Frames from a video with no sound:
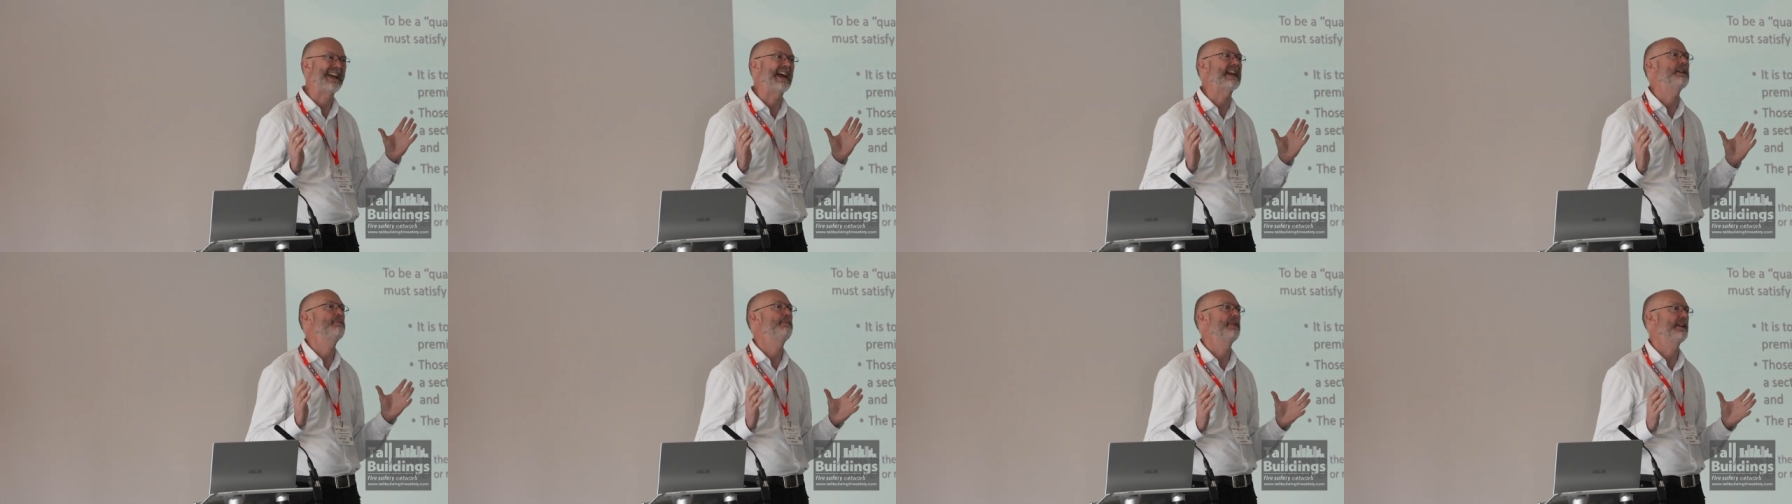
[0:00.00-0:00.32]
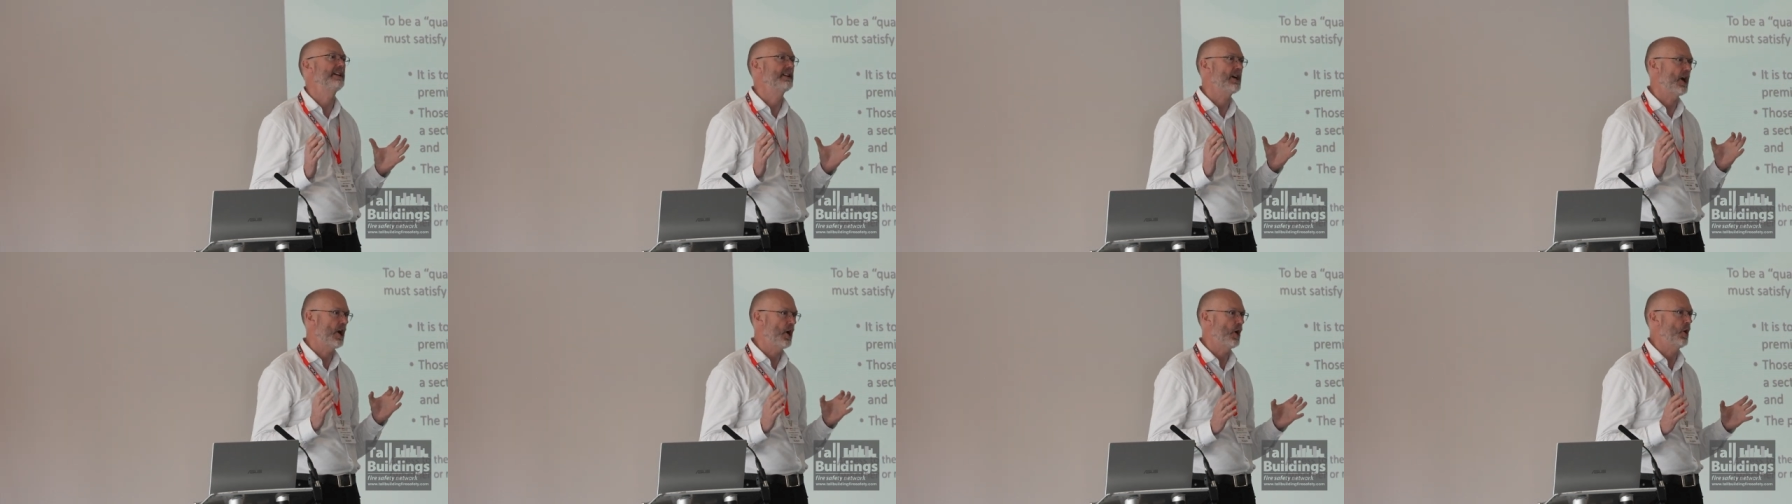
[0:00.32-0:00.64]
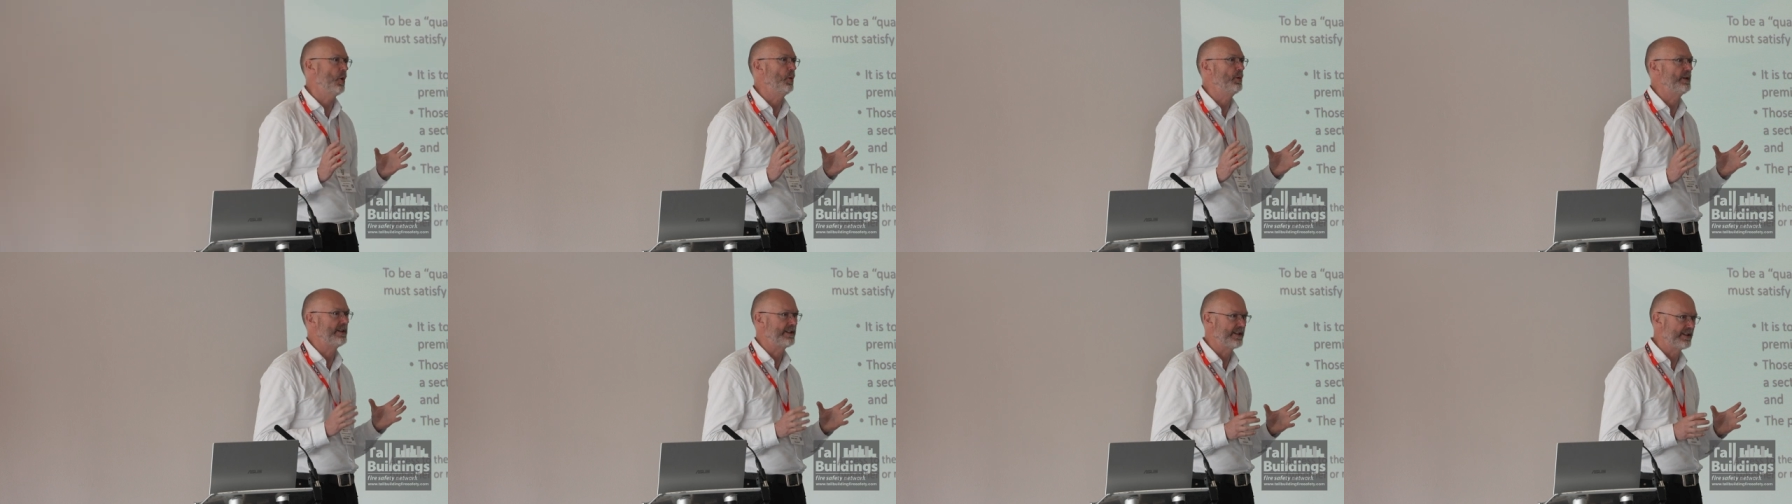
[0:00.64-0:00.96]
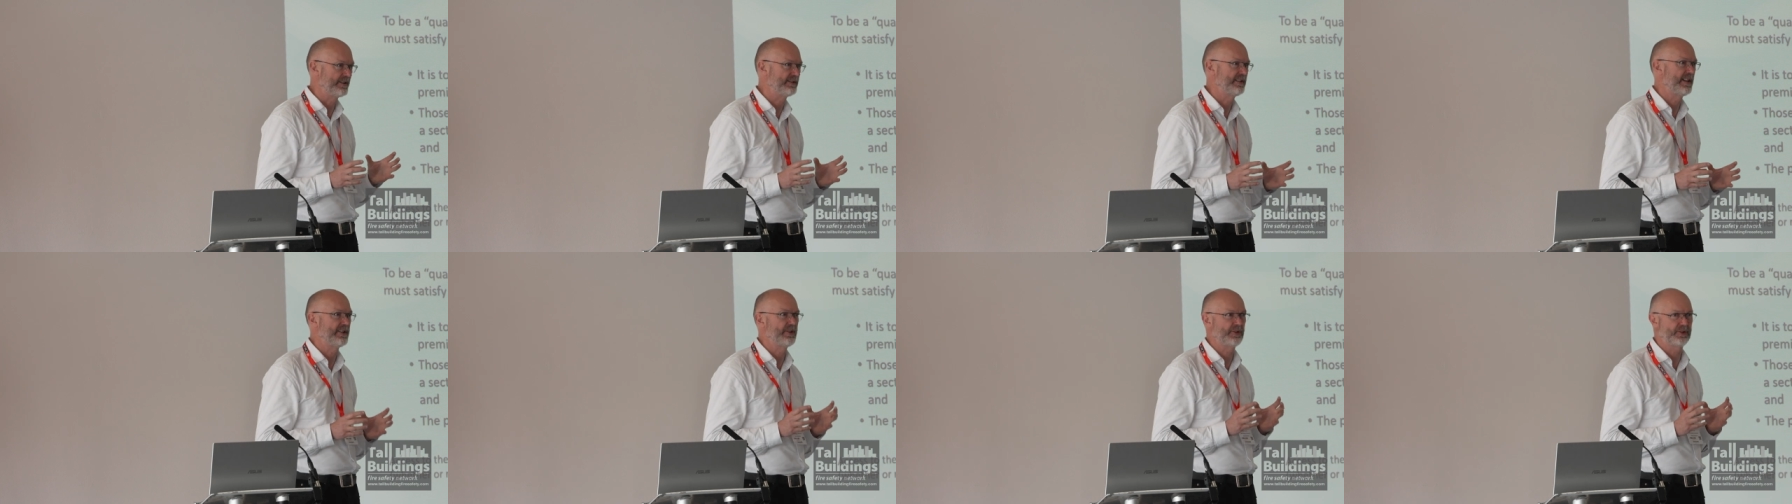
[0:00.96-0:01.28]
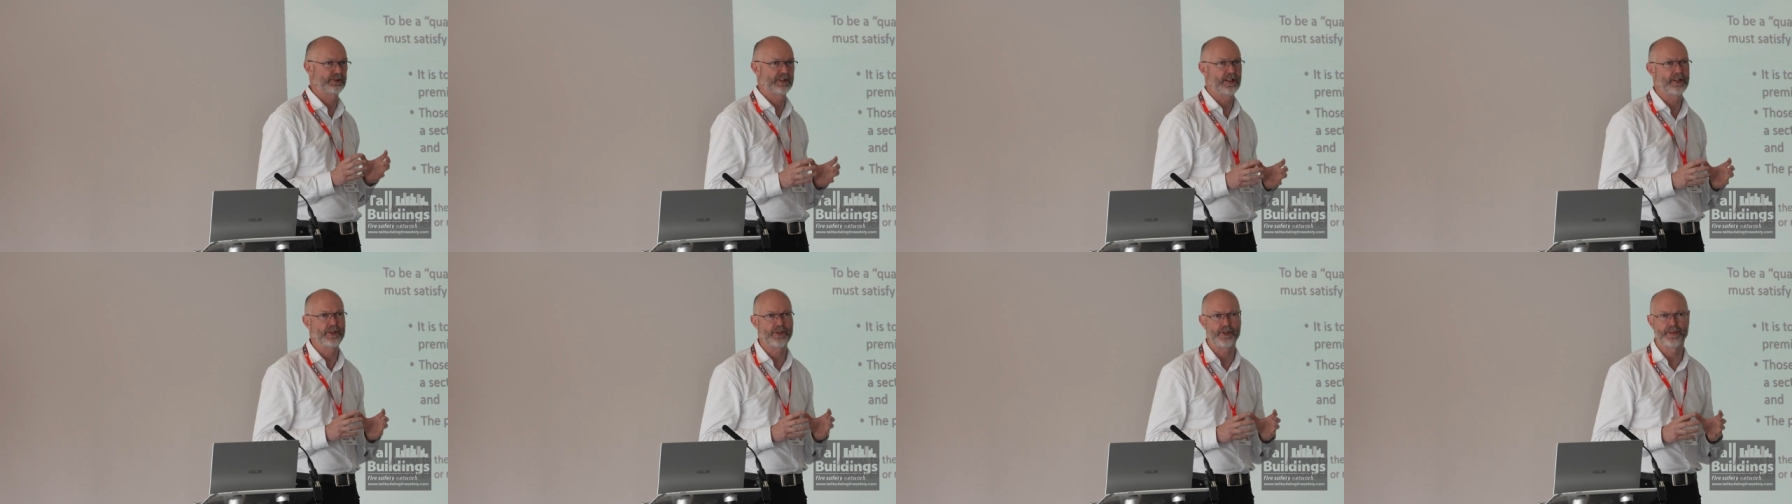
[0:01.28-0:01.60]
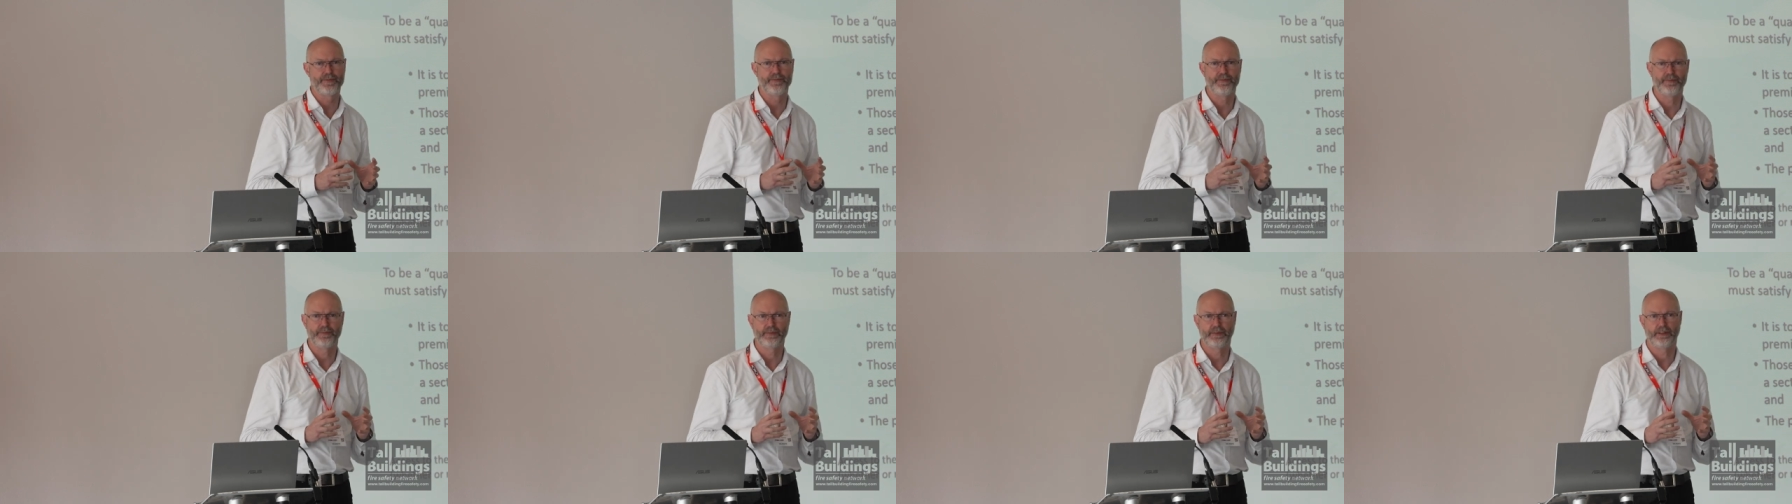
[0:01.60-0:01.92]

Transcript: gaping hole in this legislation,